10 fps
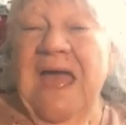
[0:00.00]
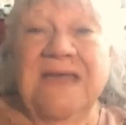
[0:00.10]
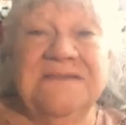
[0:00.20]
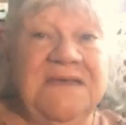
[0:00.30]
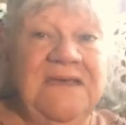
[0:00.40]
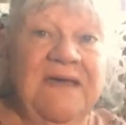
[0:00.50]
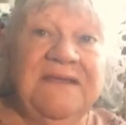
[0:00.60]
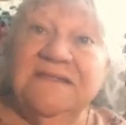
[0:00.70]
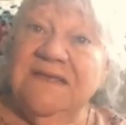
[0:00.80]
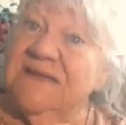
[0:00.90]
I tell you,
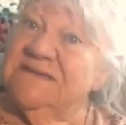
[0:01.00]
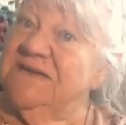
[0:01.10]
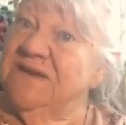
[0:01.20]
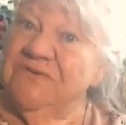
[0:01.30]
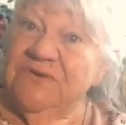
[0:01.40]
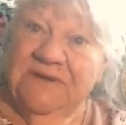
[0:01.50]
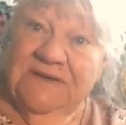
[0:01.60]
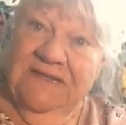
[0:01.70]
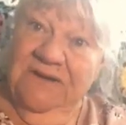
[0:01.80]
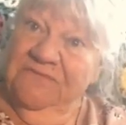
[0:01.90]
I didn't think I was ever going
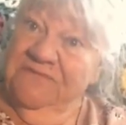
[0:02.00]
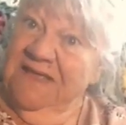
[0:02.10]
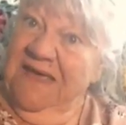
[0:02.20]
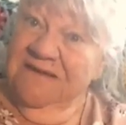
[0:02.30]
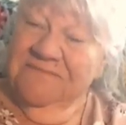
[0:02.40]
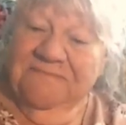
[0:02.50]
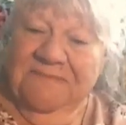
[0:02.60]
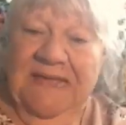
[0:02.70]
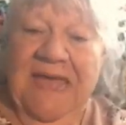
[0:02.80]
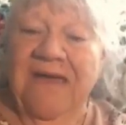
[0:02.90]
to get over that.
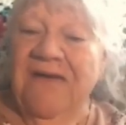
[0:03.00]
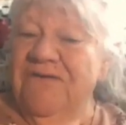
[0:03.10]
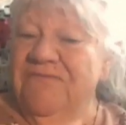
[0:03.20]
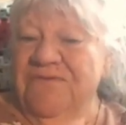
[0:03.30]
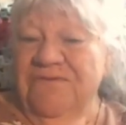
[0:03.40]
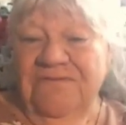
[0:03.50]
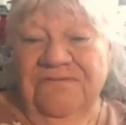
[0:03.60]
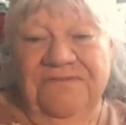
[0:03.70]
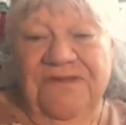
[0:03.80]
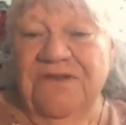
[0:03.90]

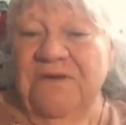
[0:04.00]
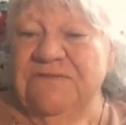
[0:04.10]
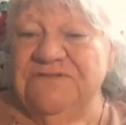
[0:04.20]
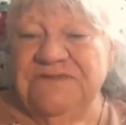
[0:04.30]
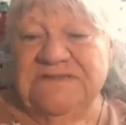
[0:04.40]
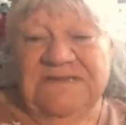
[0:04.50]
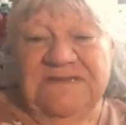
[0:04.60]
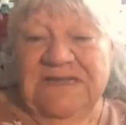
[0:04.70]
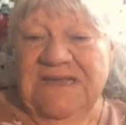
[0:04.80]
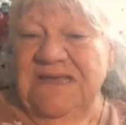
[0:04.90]
Ever. You know, I was just a
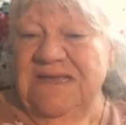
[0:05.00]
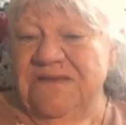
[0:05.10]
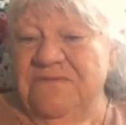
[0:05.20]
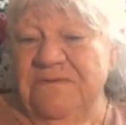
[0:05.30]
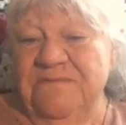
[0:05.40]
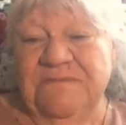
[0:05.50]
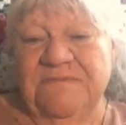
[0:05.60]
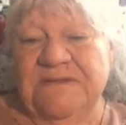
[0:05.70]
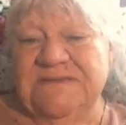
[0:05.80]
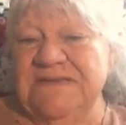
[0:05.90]
little kid. We were
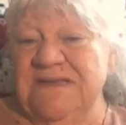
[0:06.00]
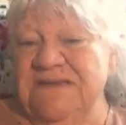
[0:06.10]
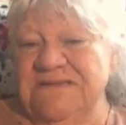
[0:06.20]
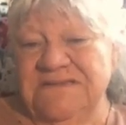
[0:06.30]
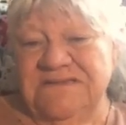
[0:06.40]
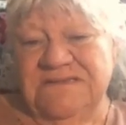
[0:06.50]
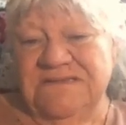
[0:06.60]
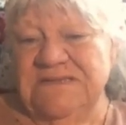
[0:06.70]
six.